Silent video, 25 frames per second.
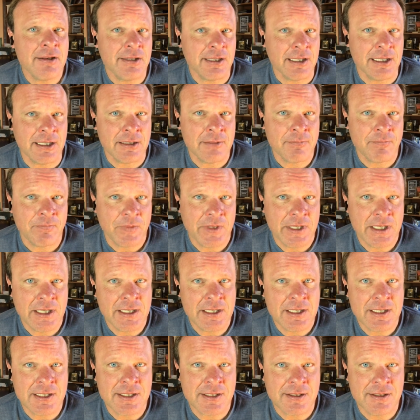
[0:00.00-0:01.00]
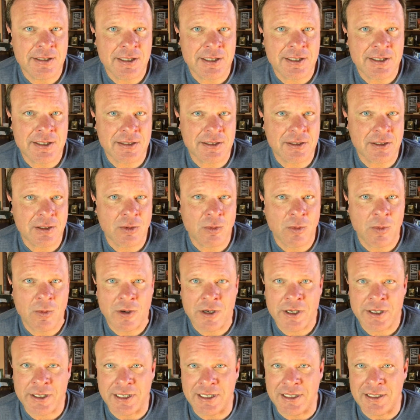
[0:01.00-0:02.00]
thing is this
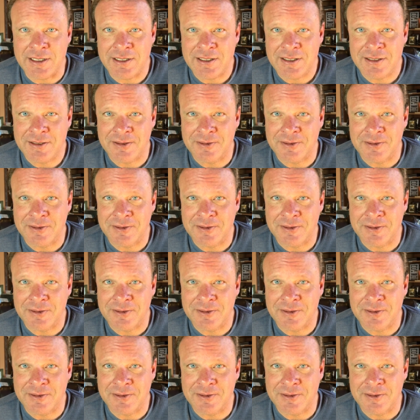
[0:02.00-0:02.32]
quirky,